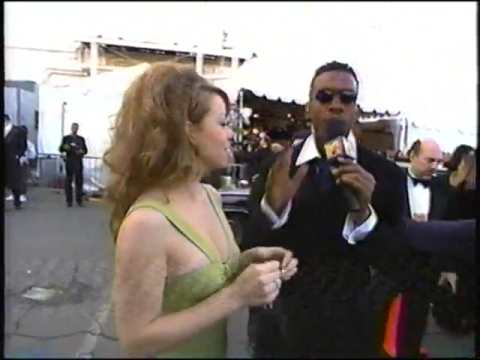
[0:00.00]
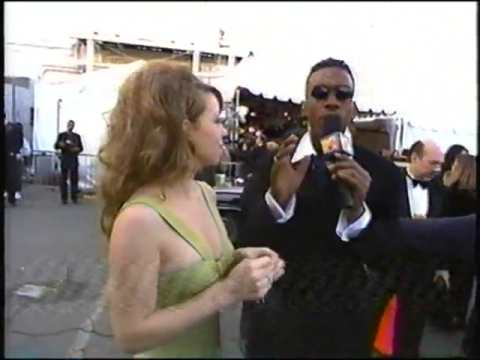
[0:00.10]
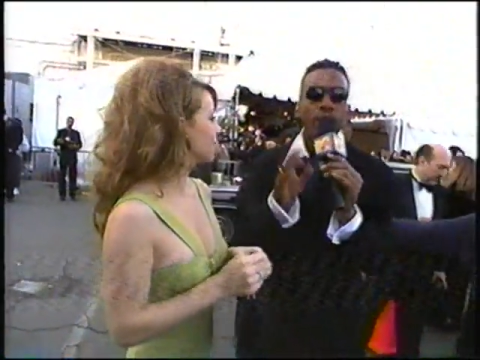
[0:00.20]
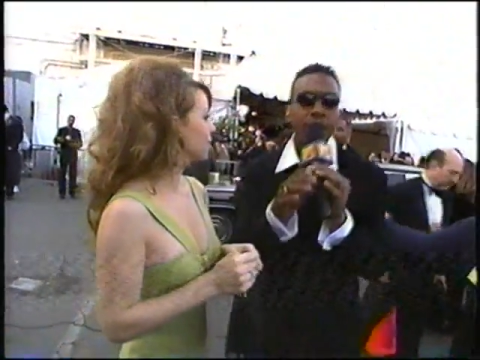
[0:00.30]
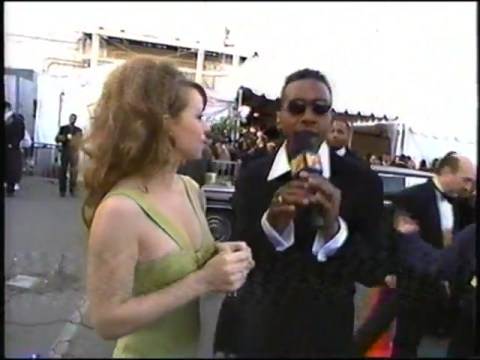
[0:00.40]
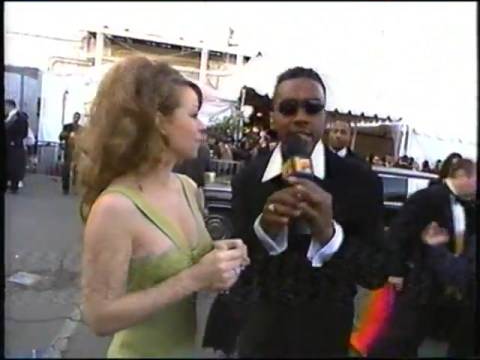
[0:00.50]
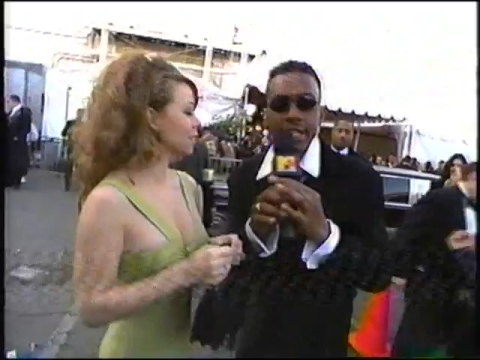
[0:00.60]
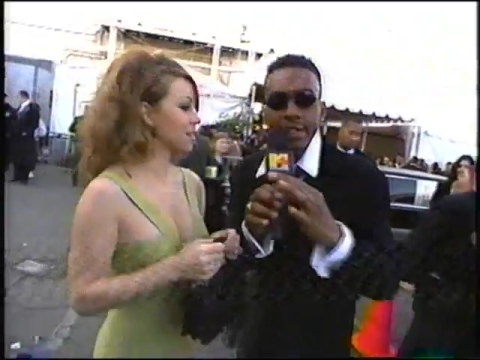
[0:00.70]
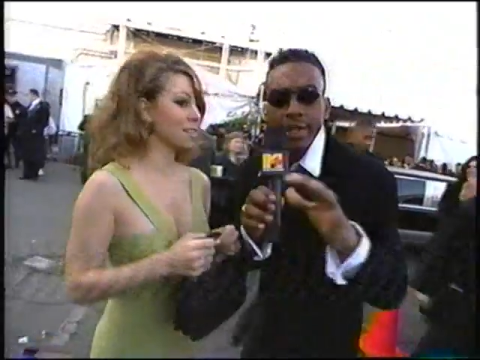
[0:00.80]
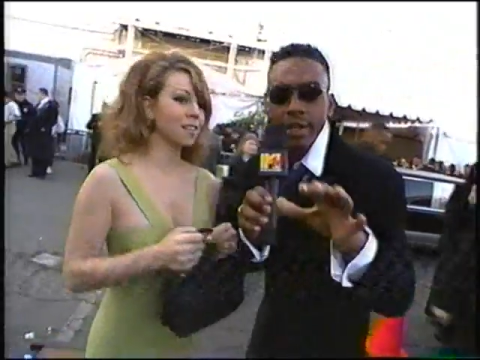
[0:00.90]
Speaker 1: all the
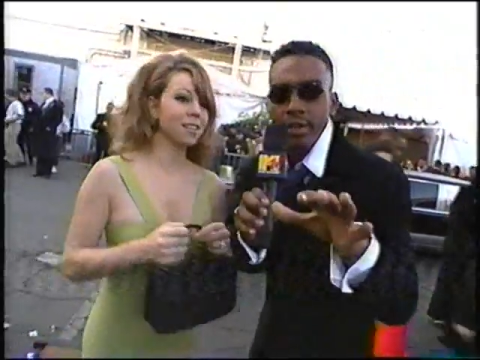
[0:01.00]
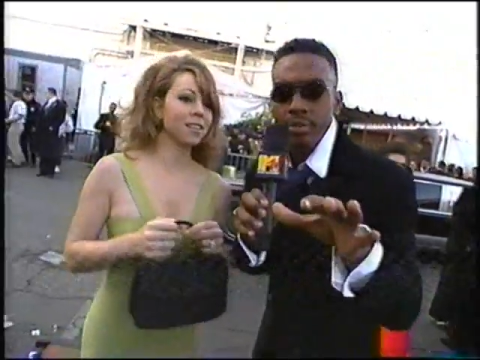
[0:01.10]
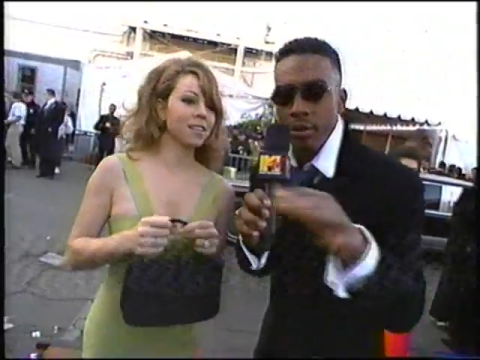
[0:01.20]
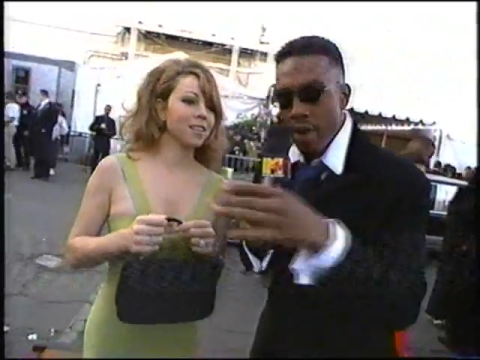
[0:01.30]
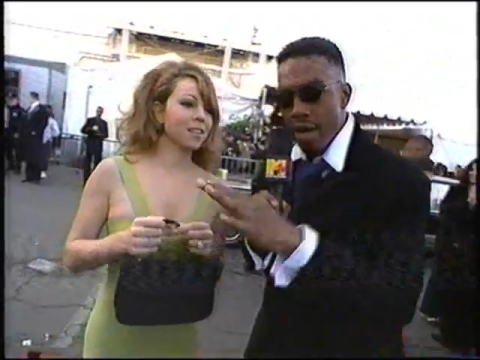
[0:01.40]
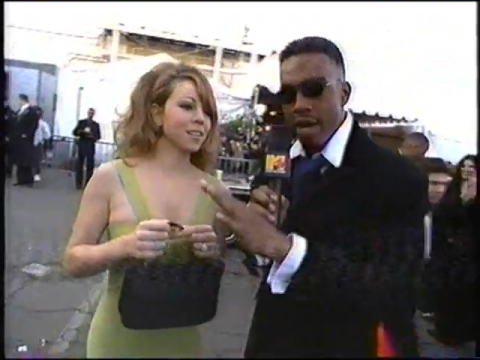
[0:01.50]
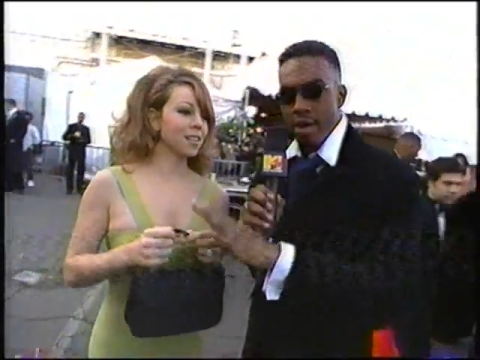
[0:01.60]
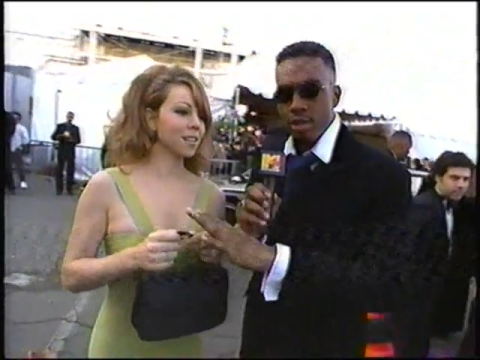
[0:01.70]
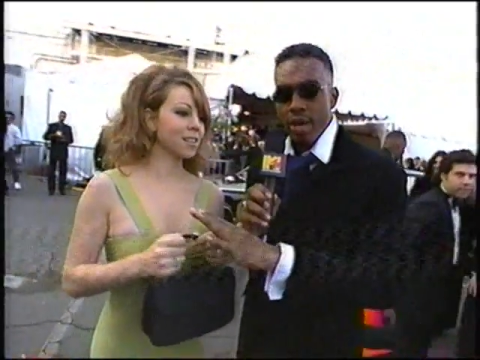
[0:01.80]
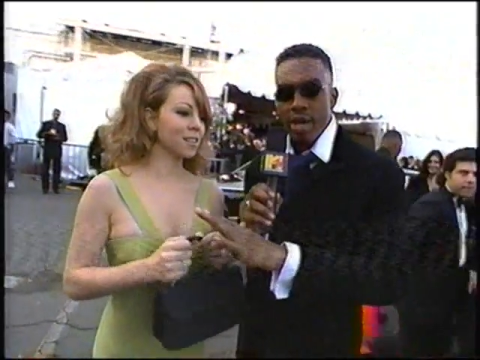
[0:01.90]
fans out there, Mariah
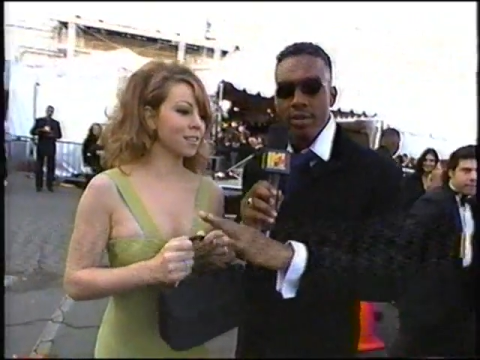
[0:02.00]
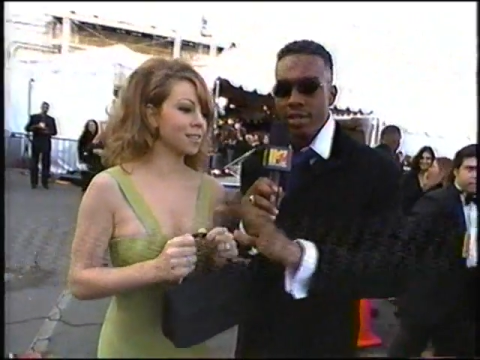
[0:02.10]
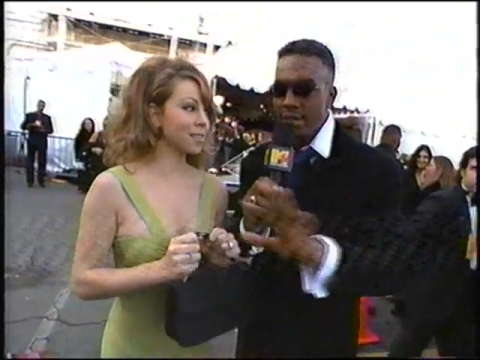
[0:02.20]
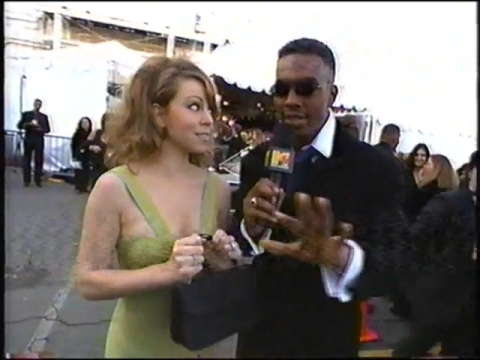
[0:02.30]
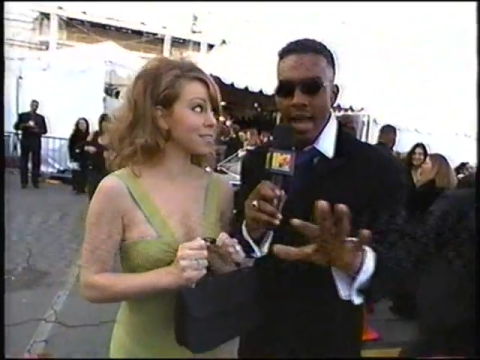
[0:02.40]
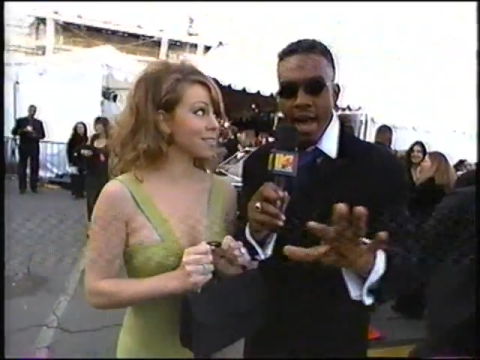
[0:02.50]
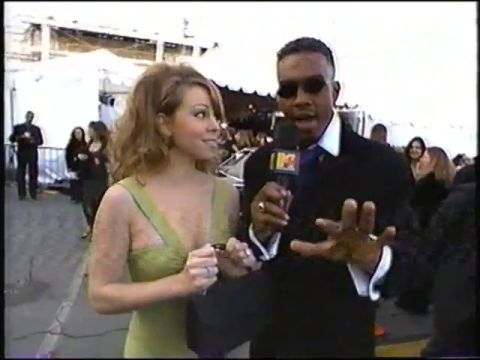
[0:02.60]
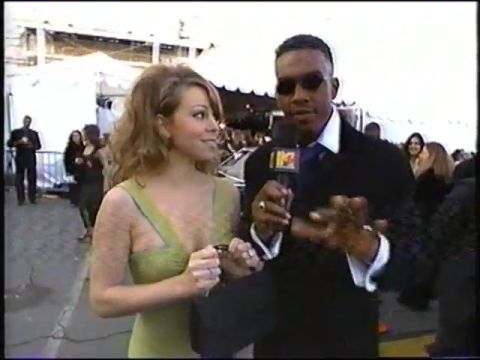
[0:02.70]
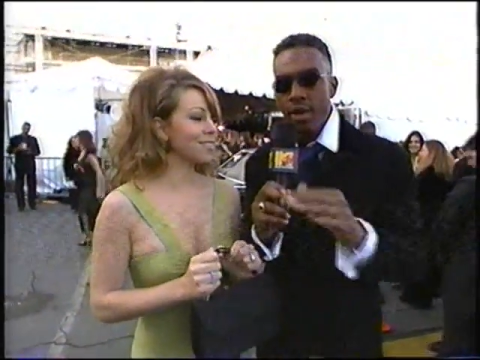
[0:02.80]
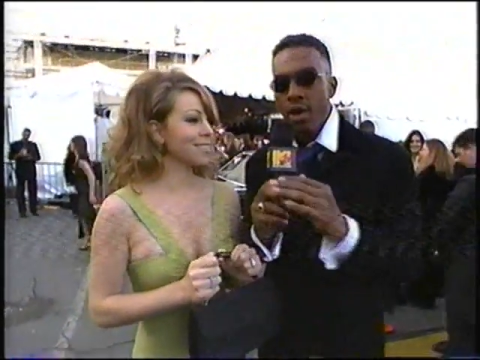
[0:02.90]
Carey's right here. This is
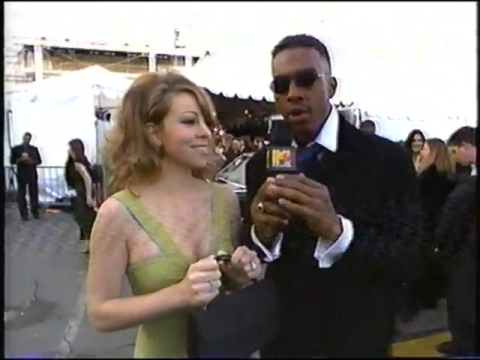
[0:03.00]
live.